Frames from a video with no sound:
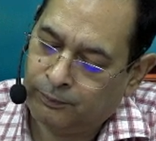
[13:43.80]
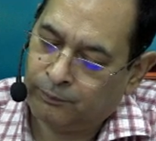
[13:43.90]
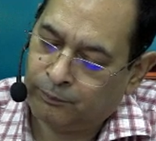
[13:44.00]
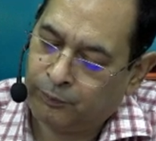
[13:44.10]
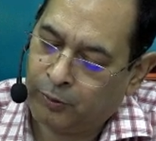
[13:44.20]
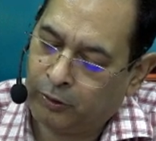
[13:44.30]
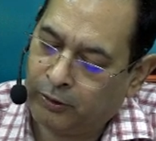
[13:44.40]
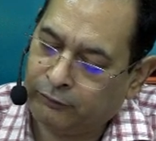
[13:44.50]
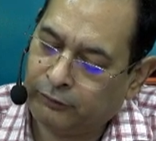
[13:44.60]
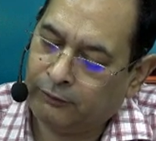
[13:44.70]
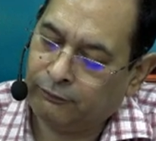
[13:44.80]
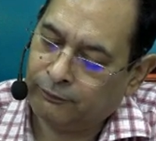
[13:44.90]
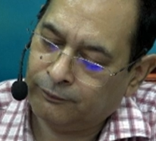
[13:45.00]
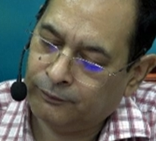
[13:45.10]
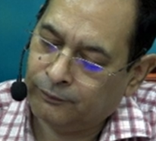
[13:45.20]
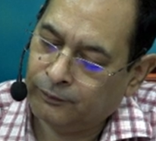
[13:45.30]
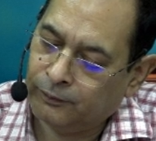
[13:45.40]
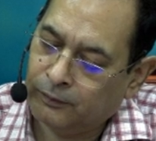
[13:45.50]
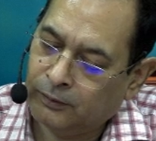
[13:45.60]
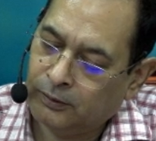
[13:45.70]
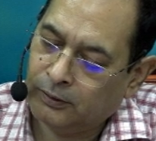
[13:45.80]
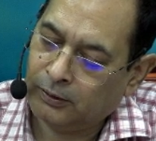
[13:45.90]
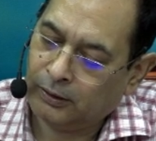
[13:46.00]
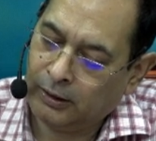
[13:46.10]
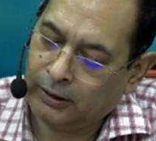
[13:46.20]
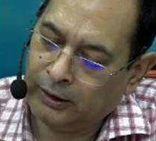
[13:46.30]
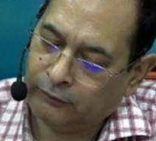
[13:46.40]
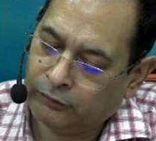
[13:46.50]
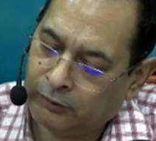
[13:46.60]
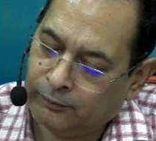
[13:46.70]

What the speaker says: Progressive in nature.